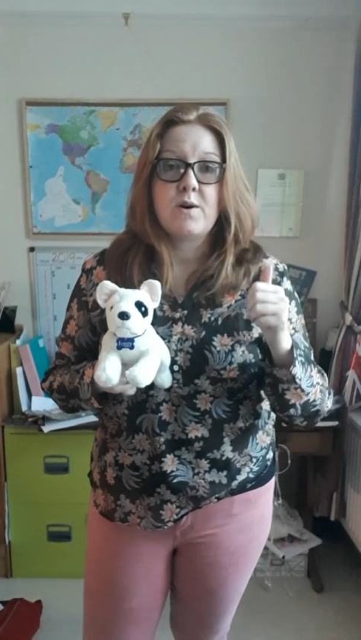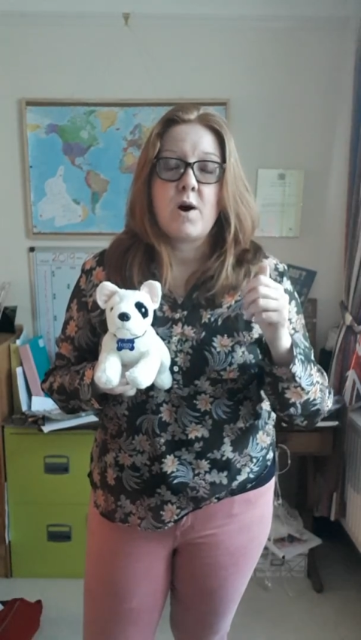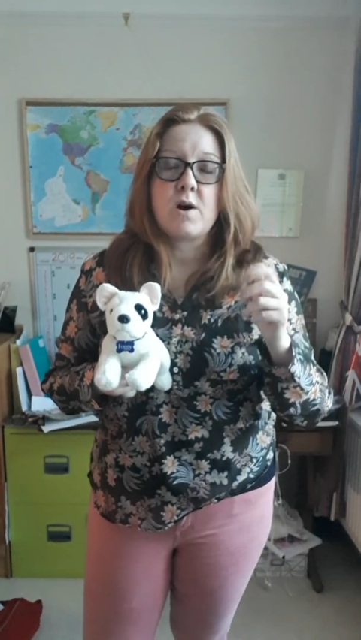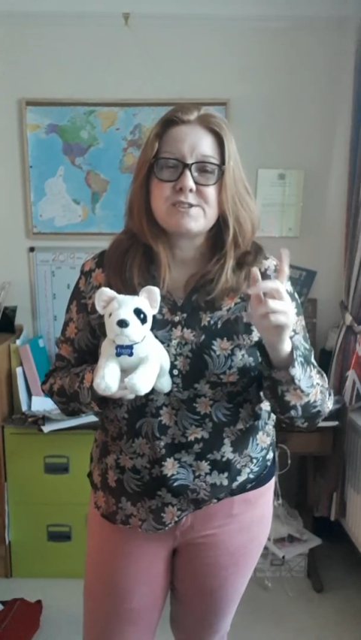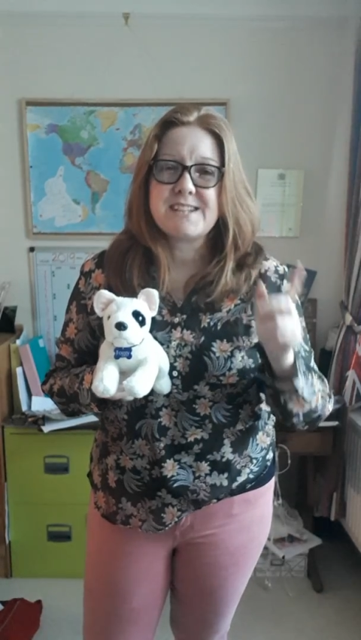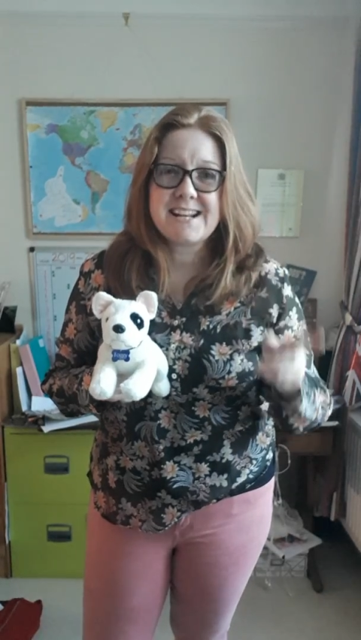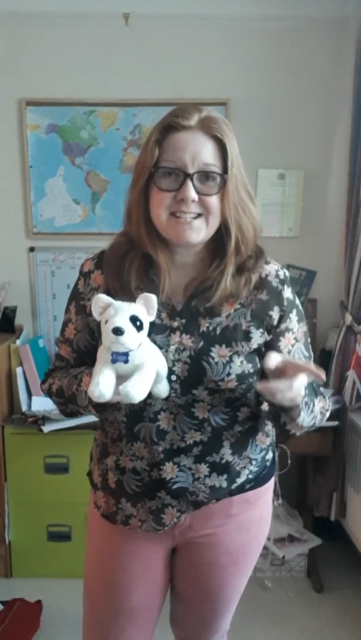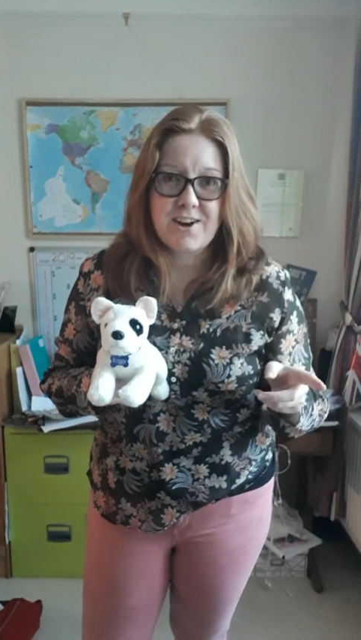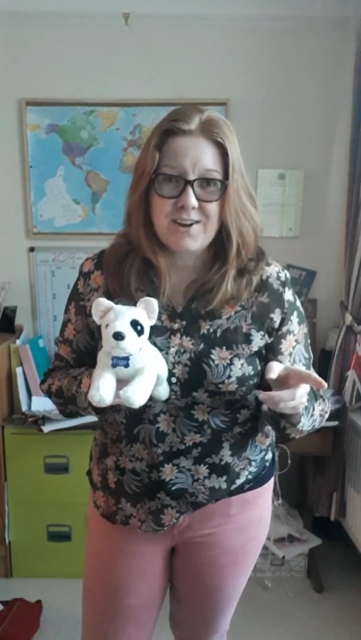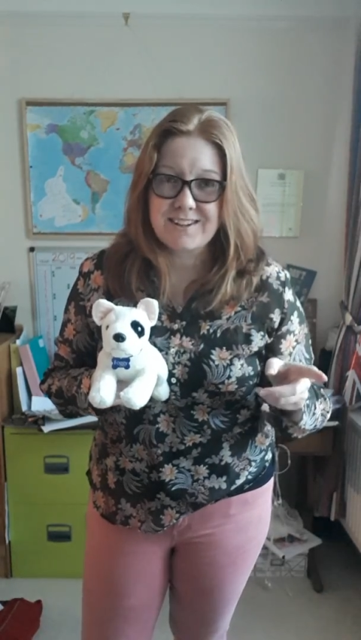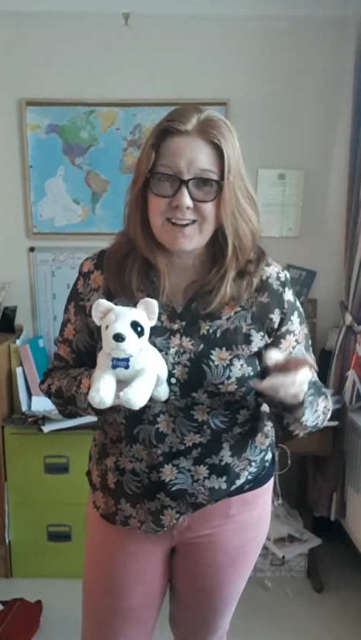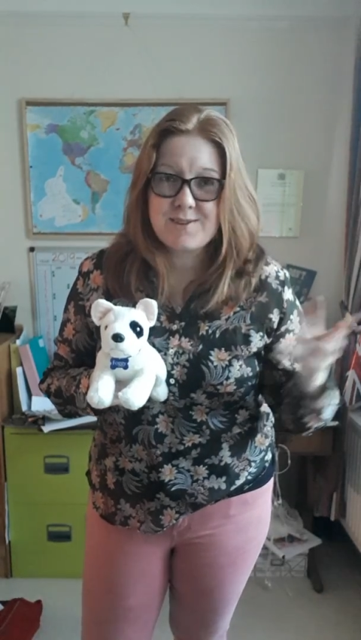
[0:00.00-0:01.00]
I'll say
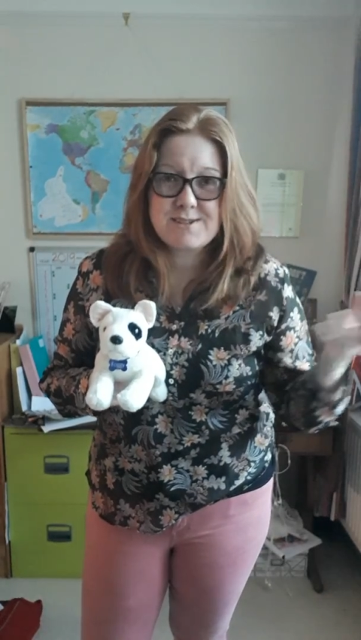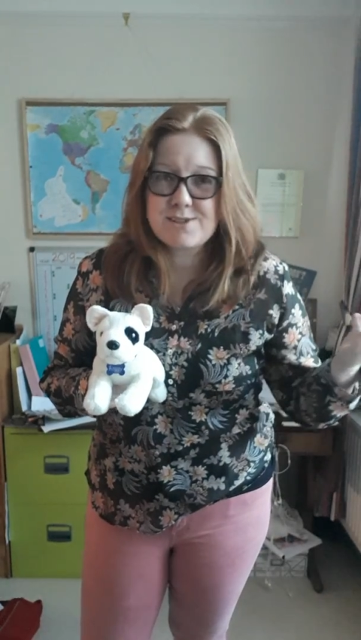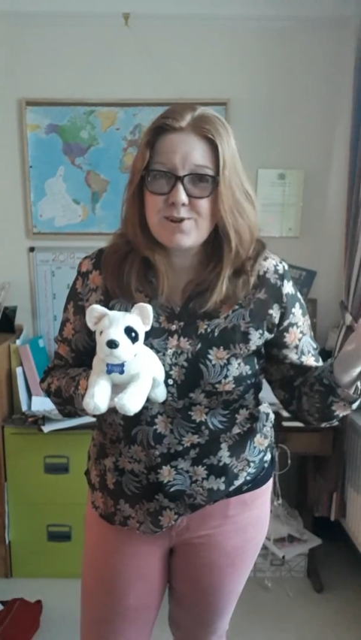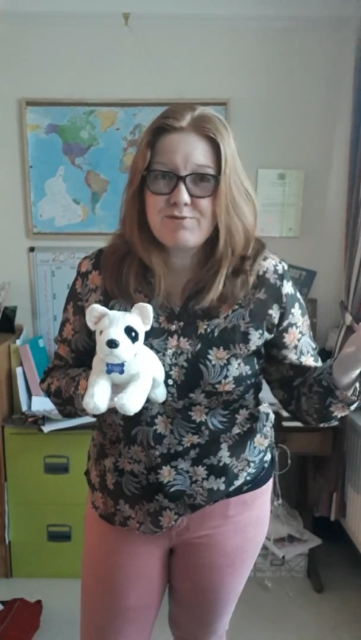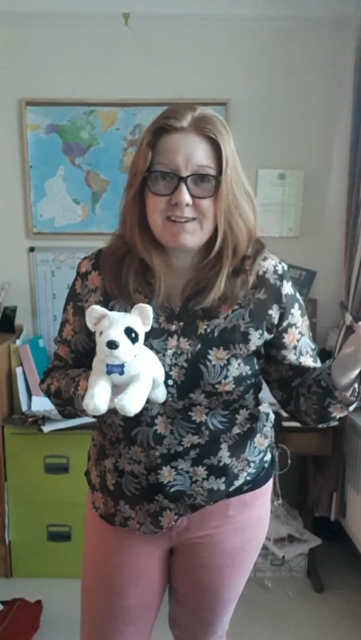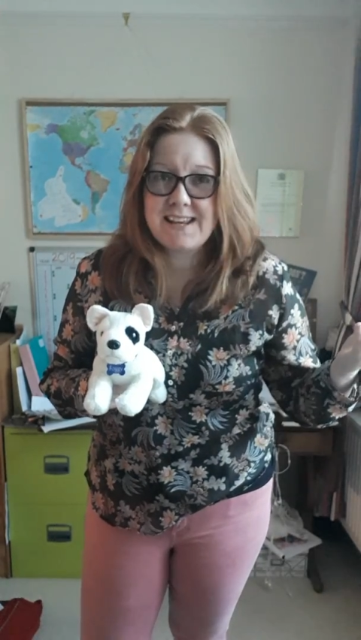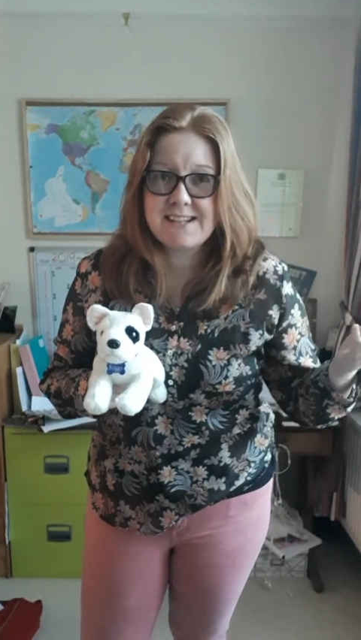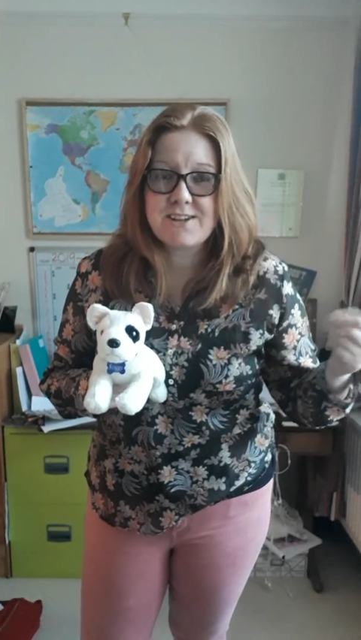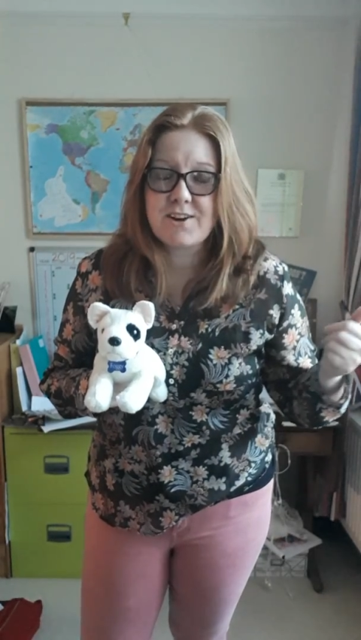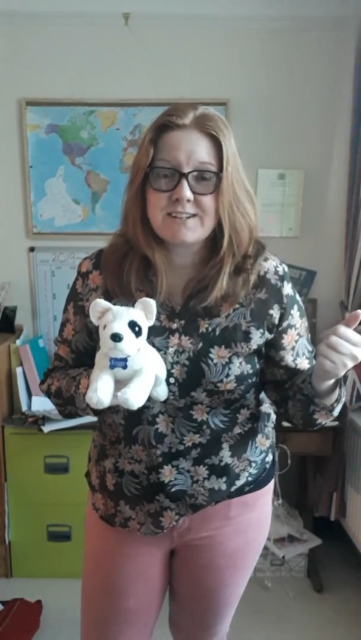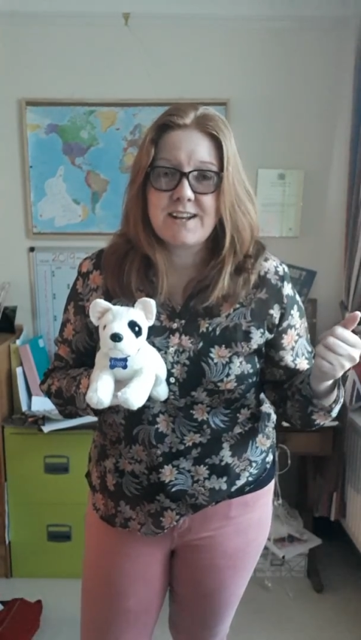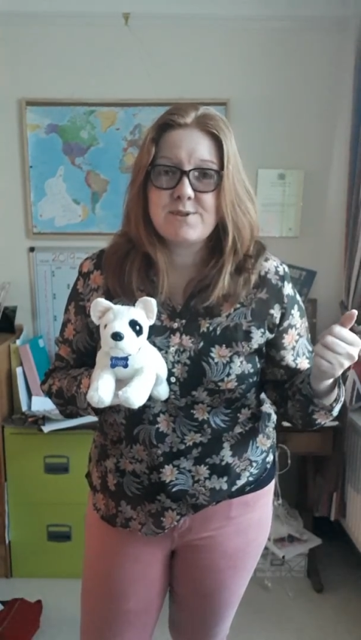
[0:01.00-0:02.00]
diagnosed, it's not really a
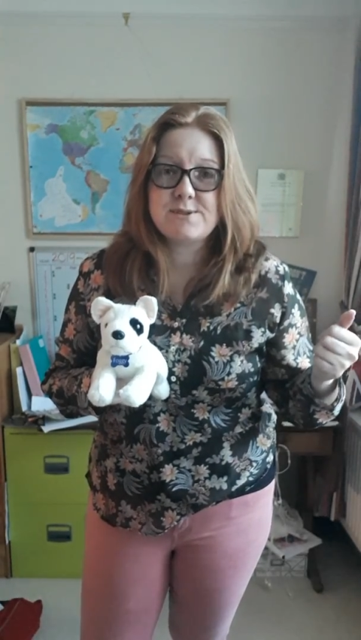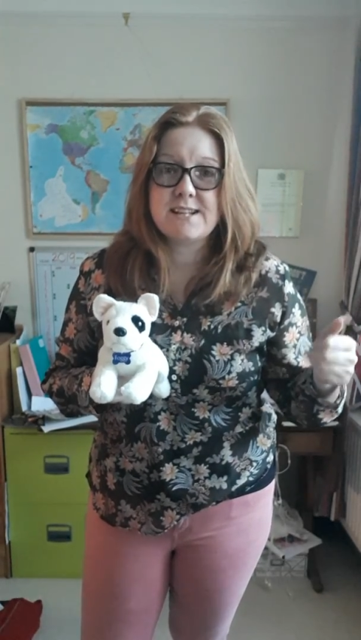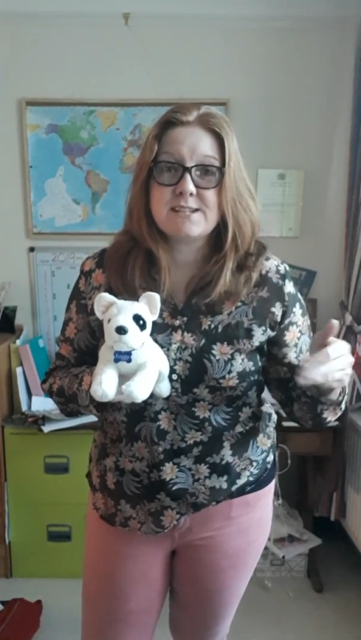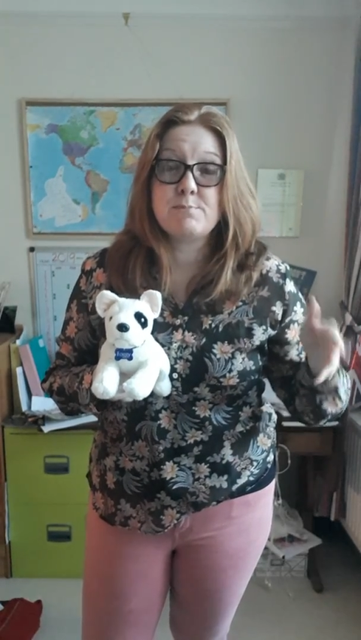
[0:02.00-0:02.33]
diagnosis.